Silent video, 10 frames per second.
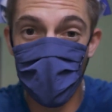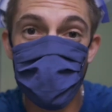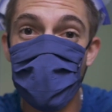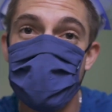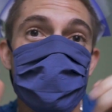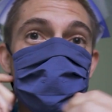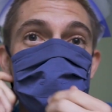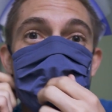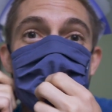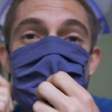a
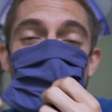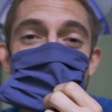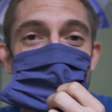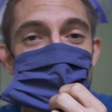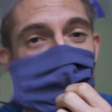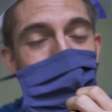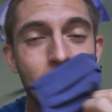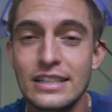recommendation anymore,